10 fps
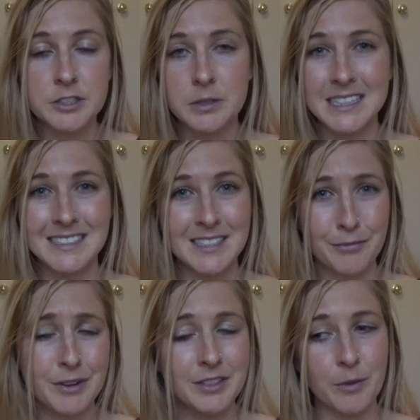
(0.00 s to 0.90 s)
to it is
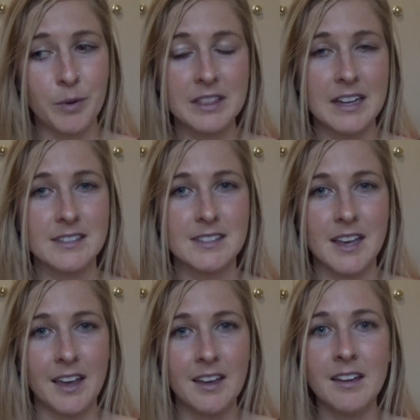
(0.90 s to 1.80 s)
different than what that's
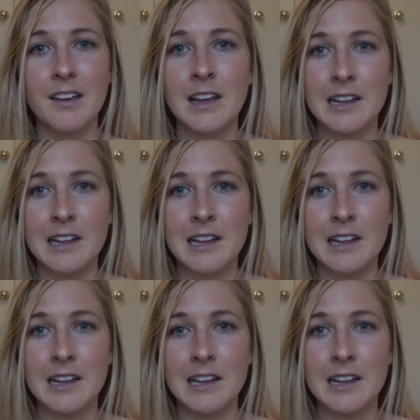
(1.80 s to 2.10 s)
saying,